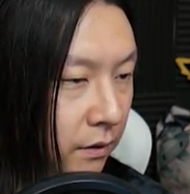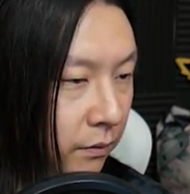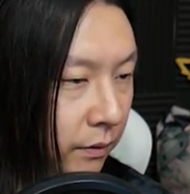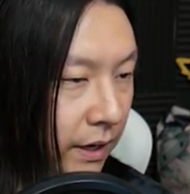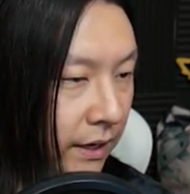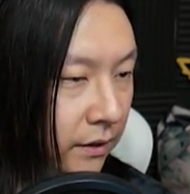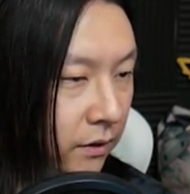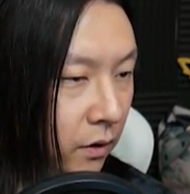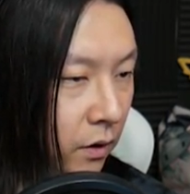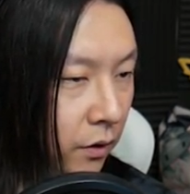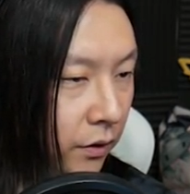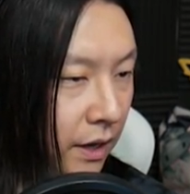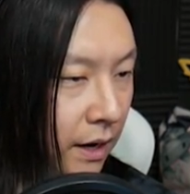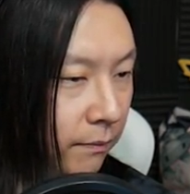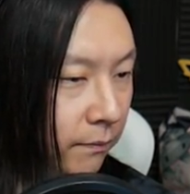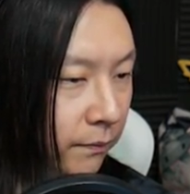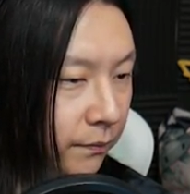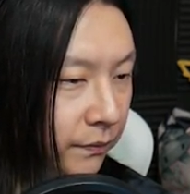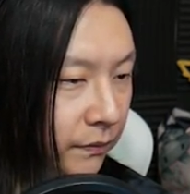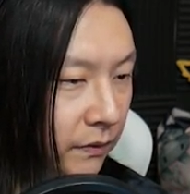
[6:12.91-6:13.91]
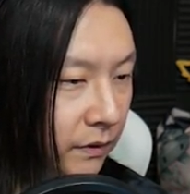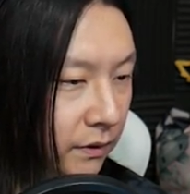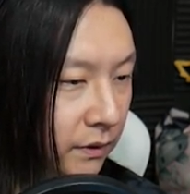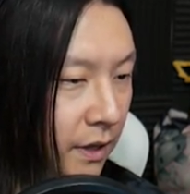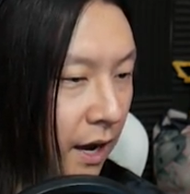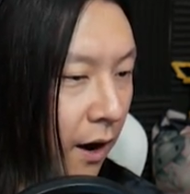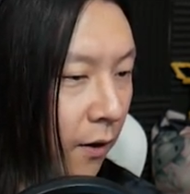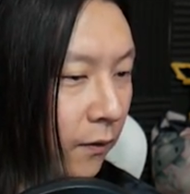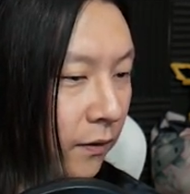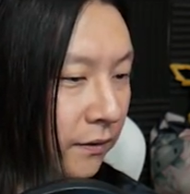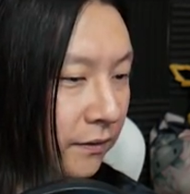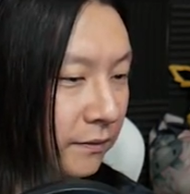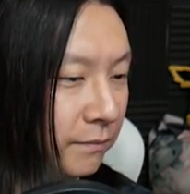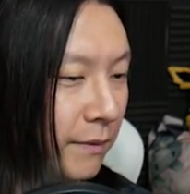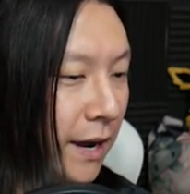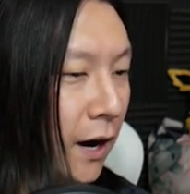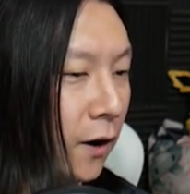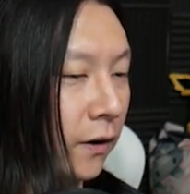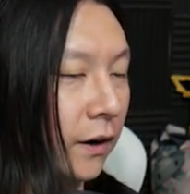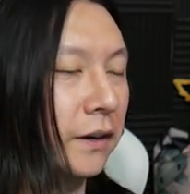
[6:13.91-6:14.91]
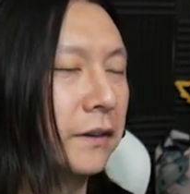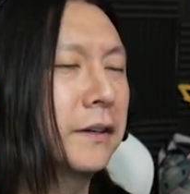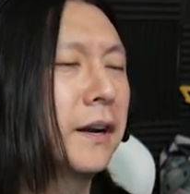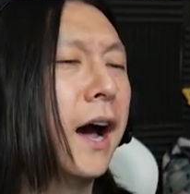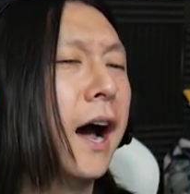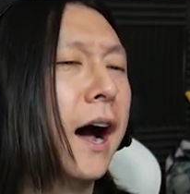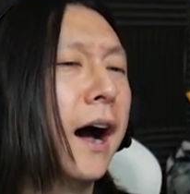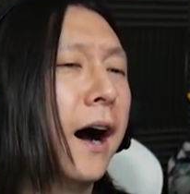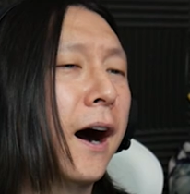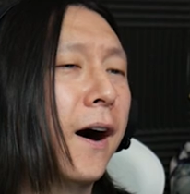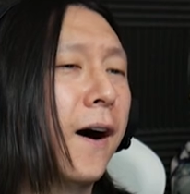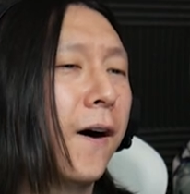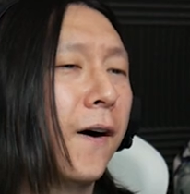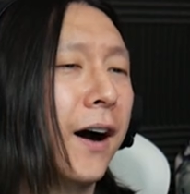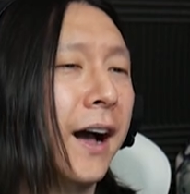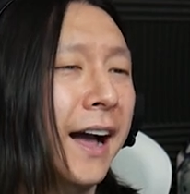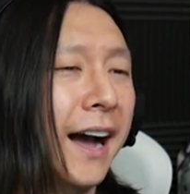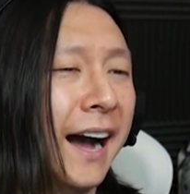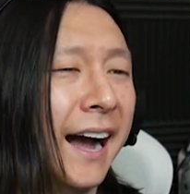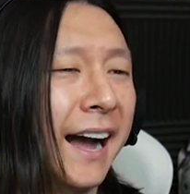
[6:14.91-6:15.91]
Wait, hold up. No, milk, no!